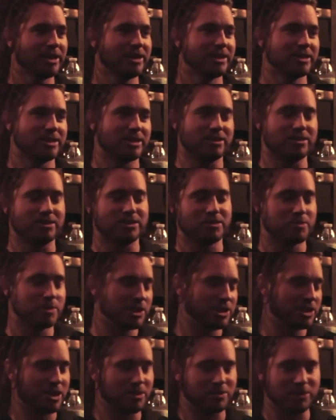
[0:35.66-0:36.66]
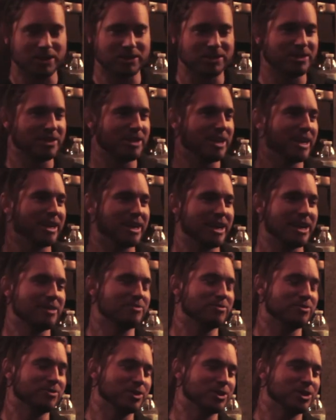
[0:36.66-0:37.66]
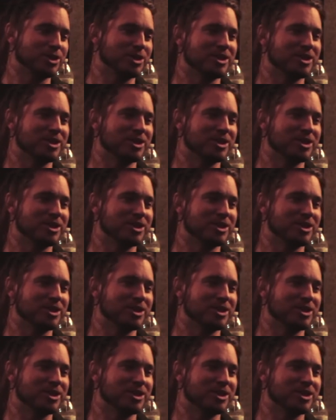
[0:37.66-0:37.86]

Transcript: so everybody's got to be on their A game for sure.